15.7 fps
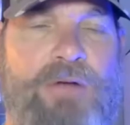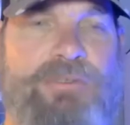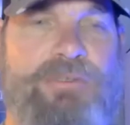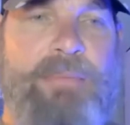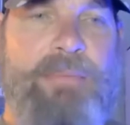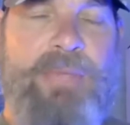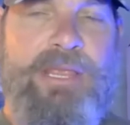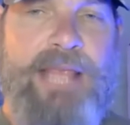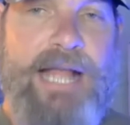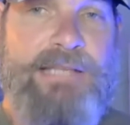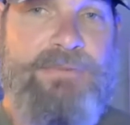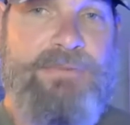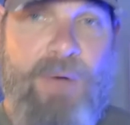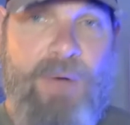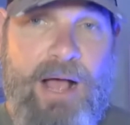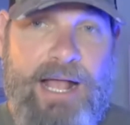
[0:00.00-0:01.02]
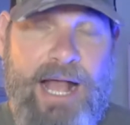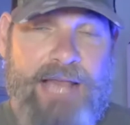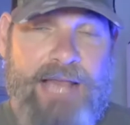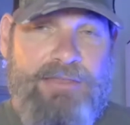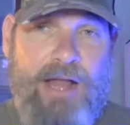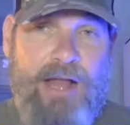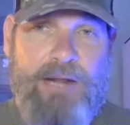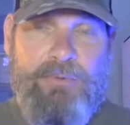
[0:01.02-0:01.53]
JB, that's why I
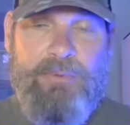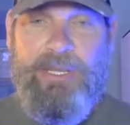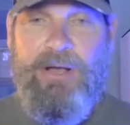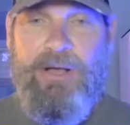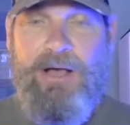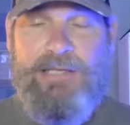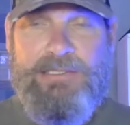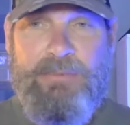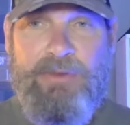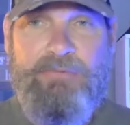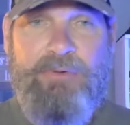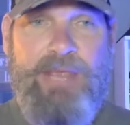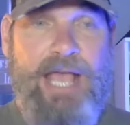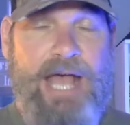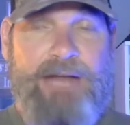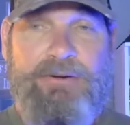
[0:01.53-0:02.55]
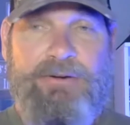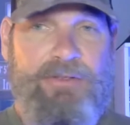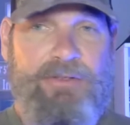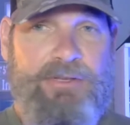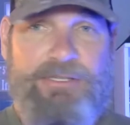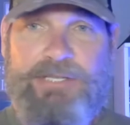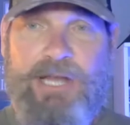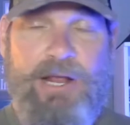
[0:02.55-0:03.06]
thought it would be awesome if we had her on
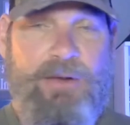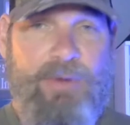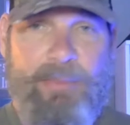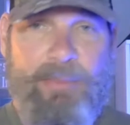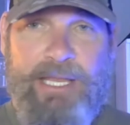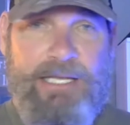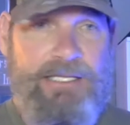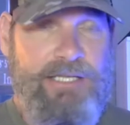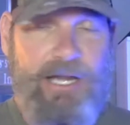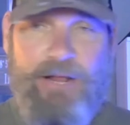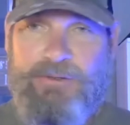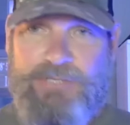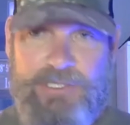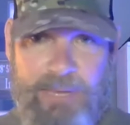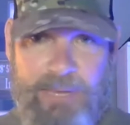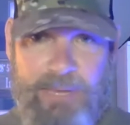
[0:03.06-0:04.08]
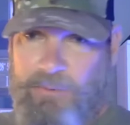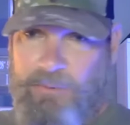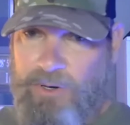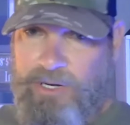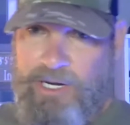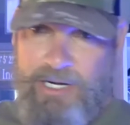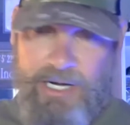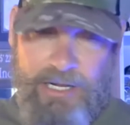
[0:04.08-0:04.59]
the show. I mean, you know, she's been
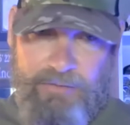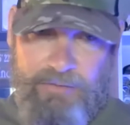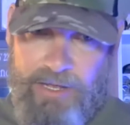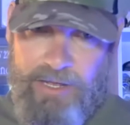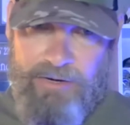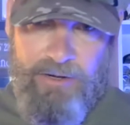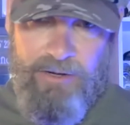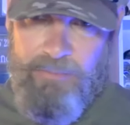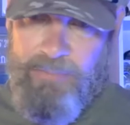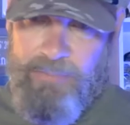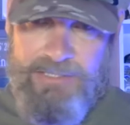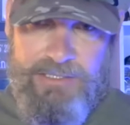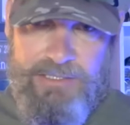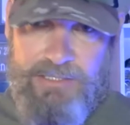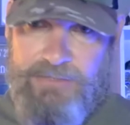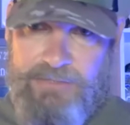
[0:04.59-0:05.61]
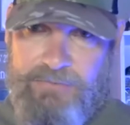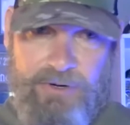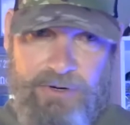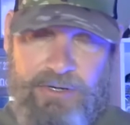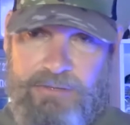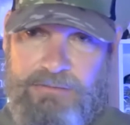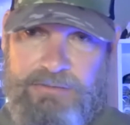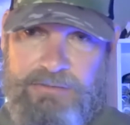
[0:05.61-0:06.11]
working in a veteran owned business
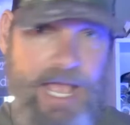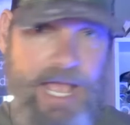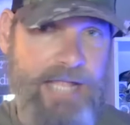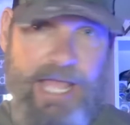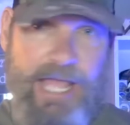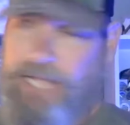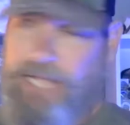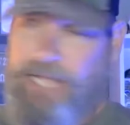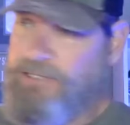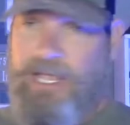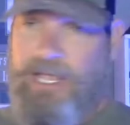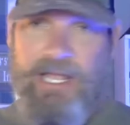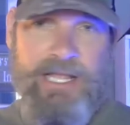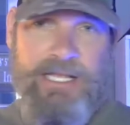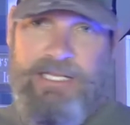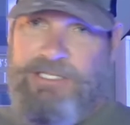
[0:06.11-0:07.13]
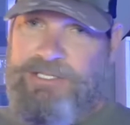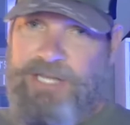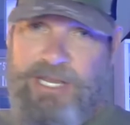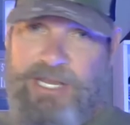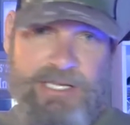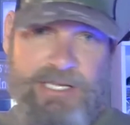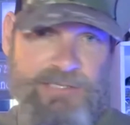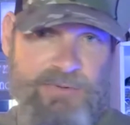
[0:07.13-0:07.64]
for decades.
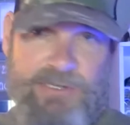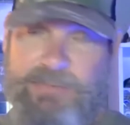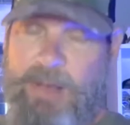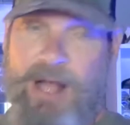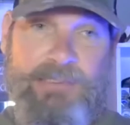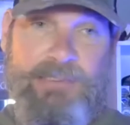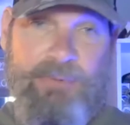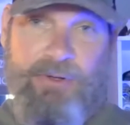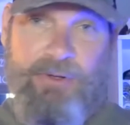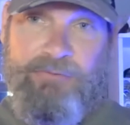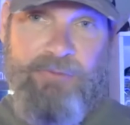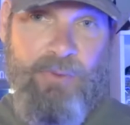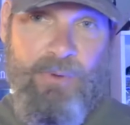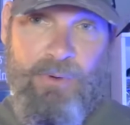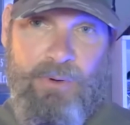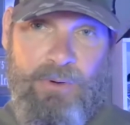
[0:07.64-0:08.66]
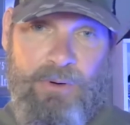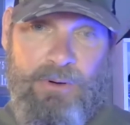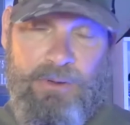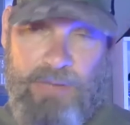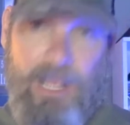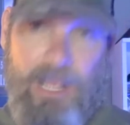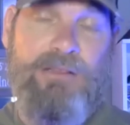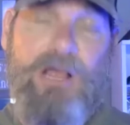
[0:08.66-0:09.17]
She's responsible
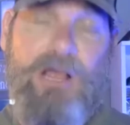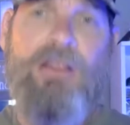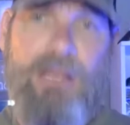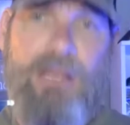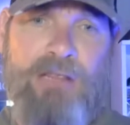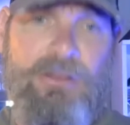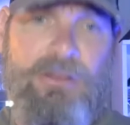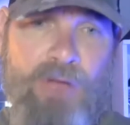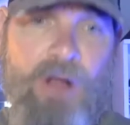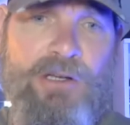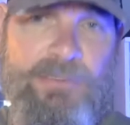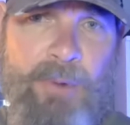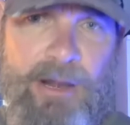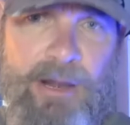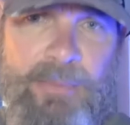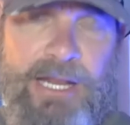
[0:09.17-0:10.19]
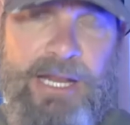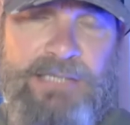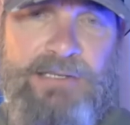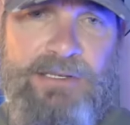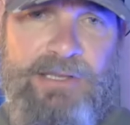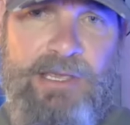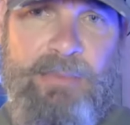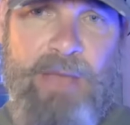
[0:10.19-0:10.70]
for, uh, in large part, I mean,
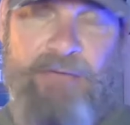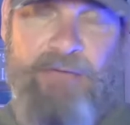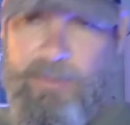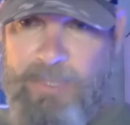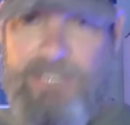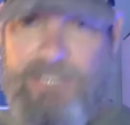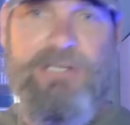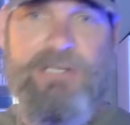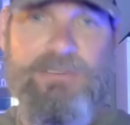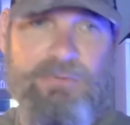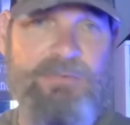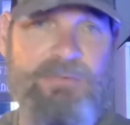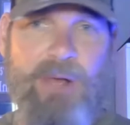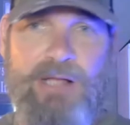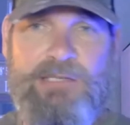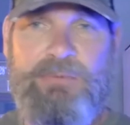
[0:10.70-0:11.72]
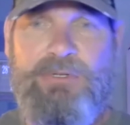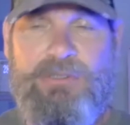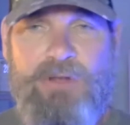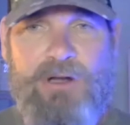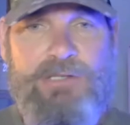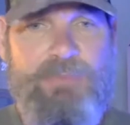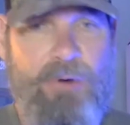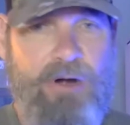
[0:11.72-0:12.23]
it's a team effort, but she's responsible in
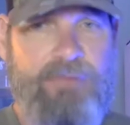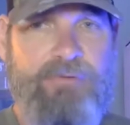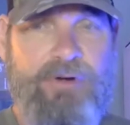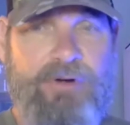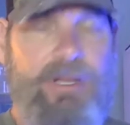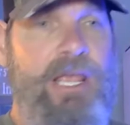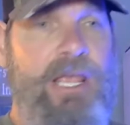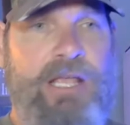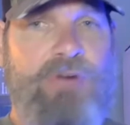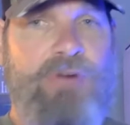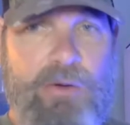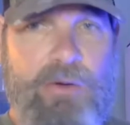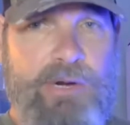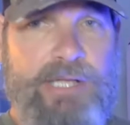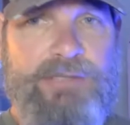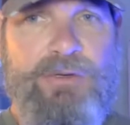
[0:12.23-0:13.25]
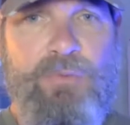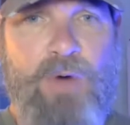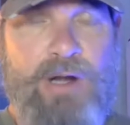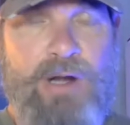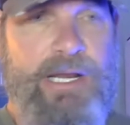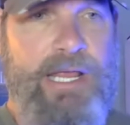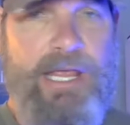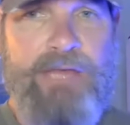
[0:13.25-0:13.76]
large part for growing it to
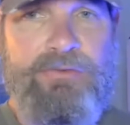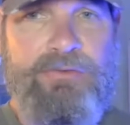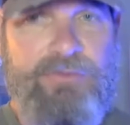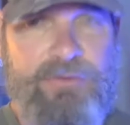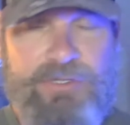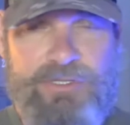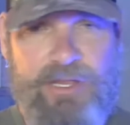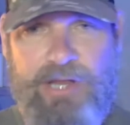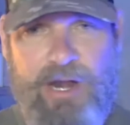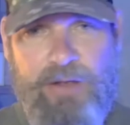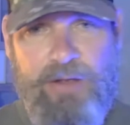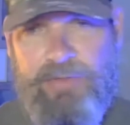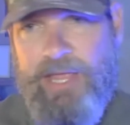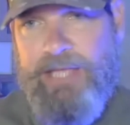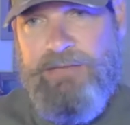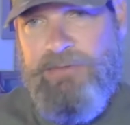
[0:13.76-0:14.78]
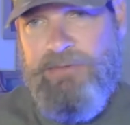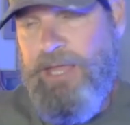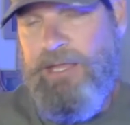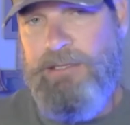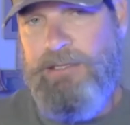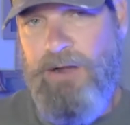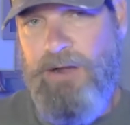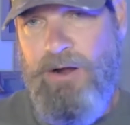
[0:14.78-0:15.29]
what it is. She, you know, they,
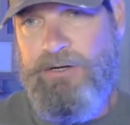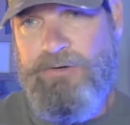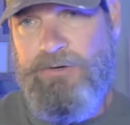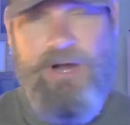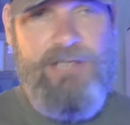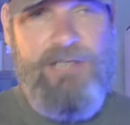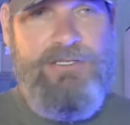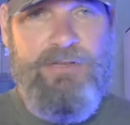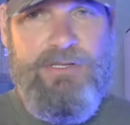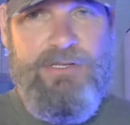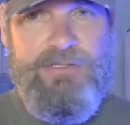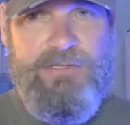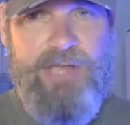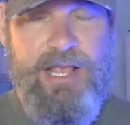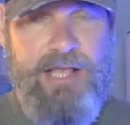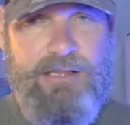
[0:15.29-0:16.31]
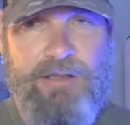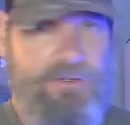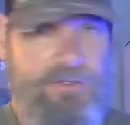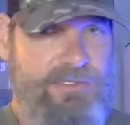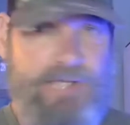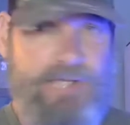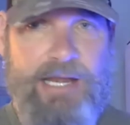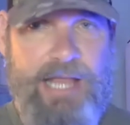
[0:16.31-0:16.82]
they are crushing the uh,
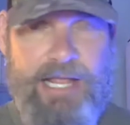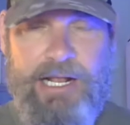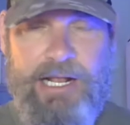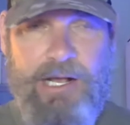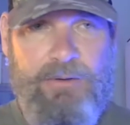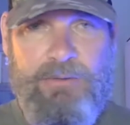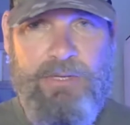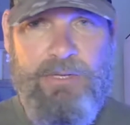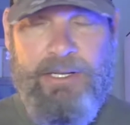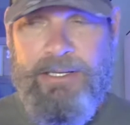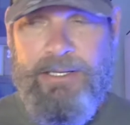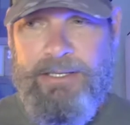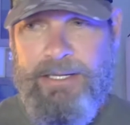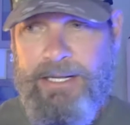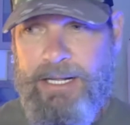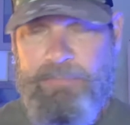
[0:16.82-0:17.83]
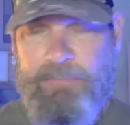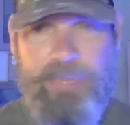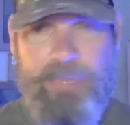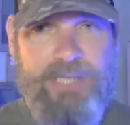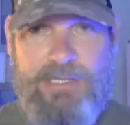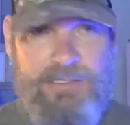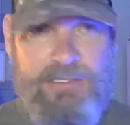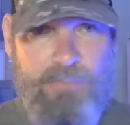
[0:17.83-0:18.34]
local San Diego uh,
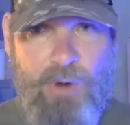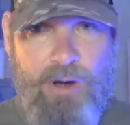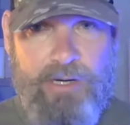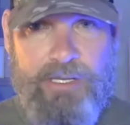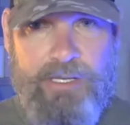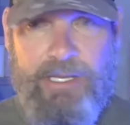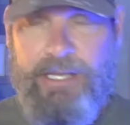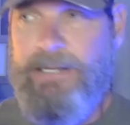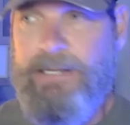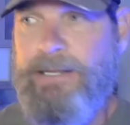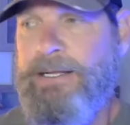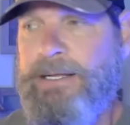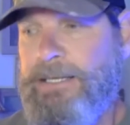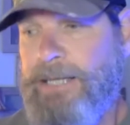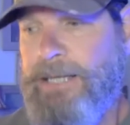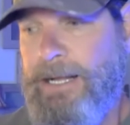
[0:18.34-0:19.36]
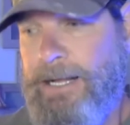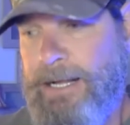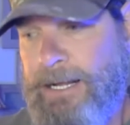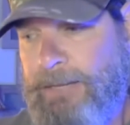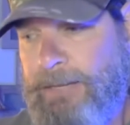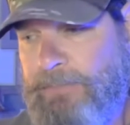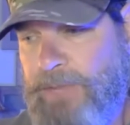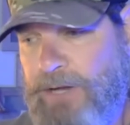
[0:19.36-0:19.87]
business market.
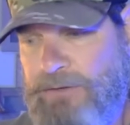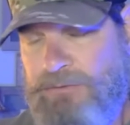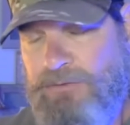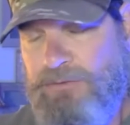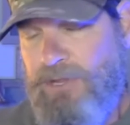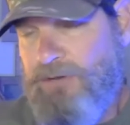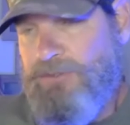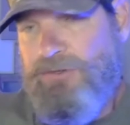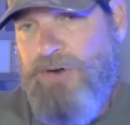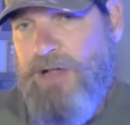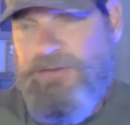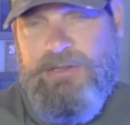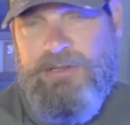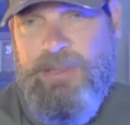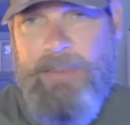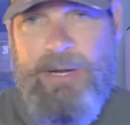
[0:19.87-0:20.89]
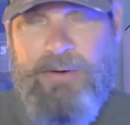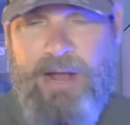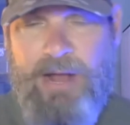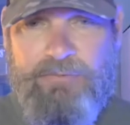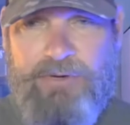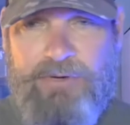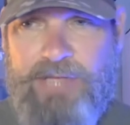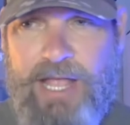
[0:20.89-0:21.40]
Um, they're, they're trusted. They've been
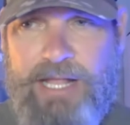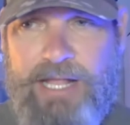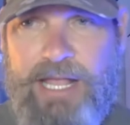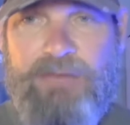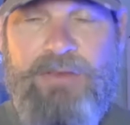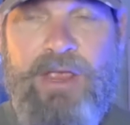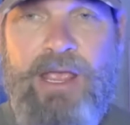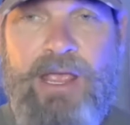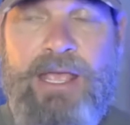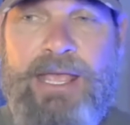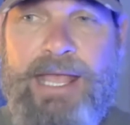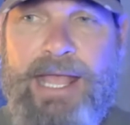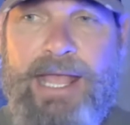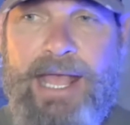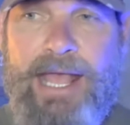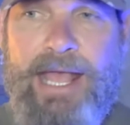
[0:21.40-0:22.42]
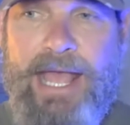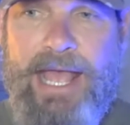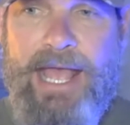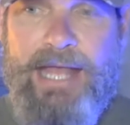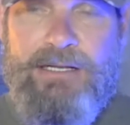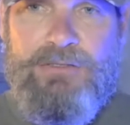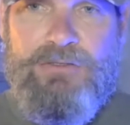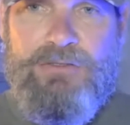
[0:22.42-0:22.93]
around for decades.
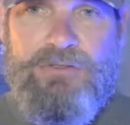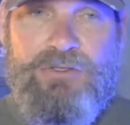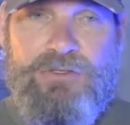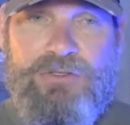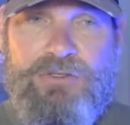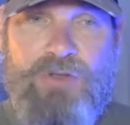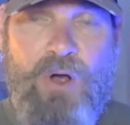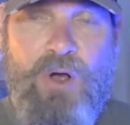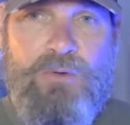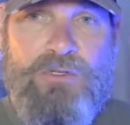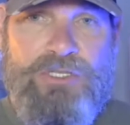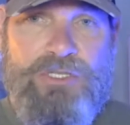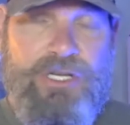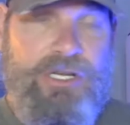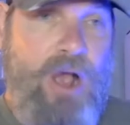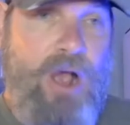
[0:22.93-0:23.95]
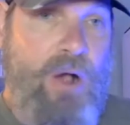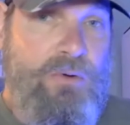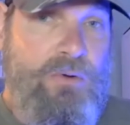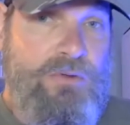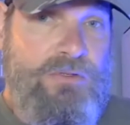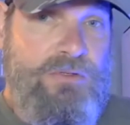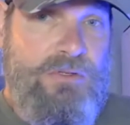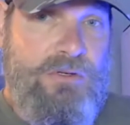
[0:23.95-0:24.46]
And so she
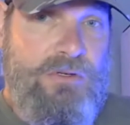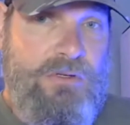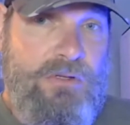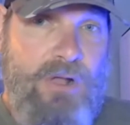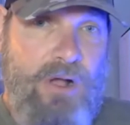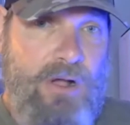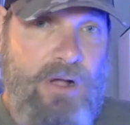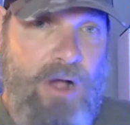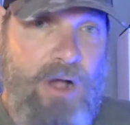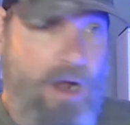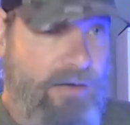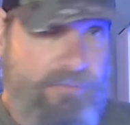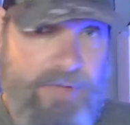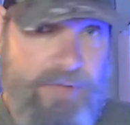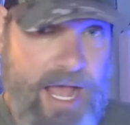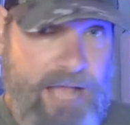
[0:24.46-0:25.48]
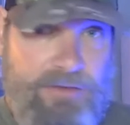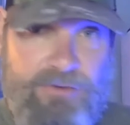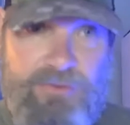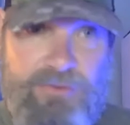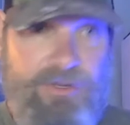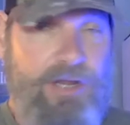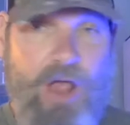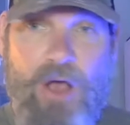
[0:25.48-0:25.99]
knows our vets.
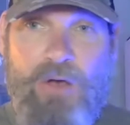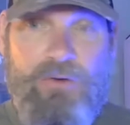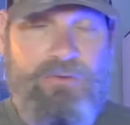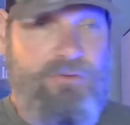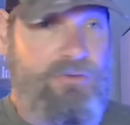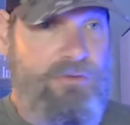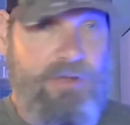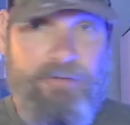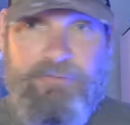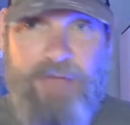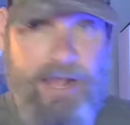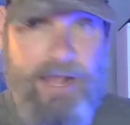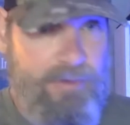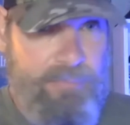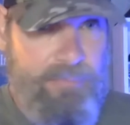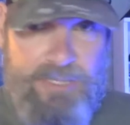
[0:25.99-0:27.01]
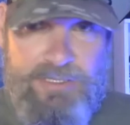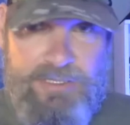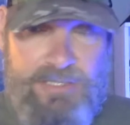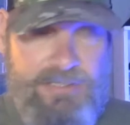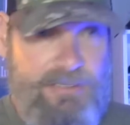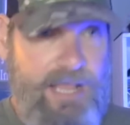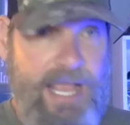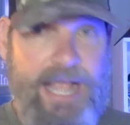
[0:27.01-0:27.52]
She knows the veteran
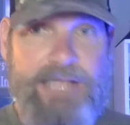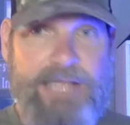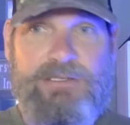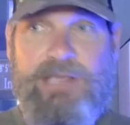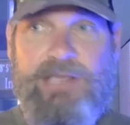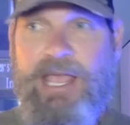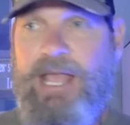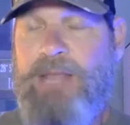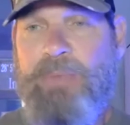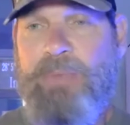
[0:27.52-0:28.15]
business landscape.